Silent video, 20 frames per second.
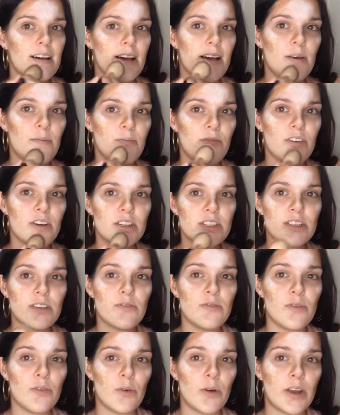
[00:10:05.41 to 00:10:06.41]
I'm first
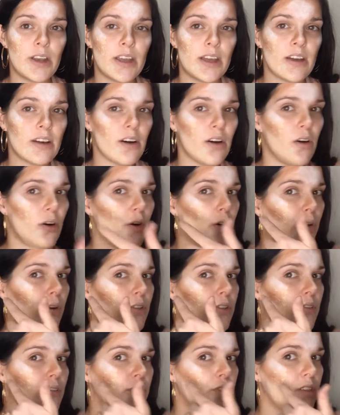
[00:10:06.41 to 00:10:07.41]
avoiding
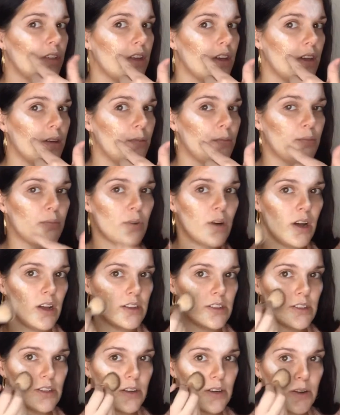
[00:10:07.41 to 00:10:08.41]
all of the
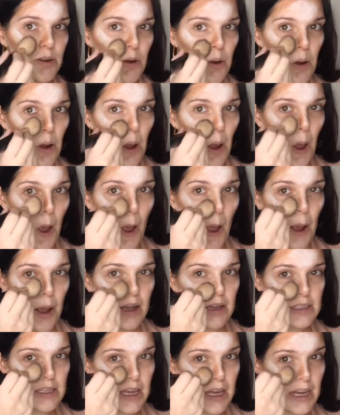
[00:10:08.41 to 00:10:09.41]
bronzer
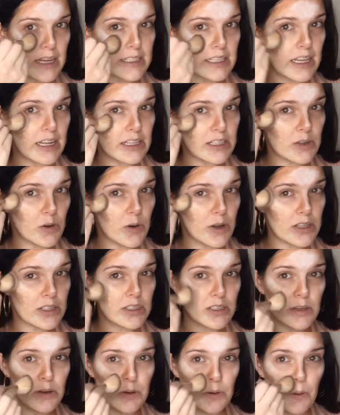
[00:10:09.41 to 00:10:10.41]
because like I said, it's going
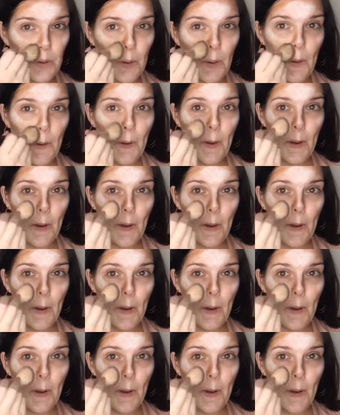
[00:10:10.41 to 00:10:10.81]
to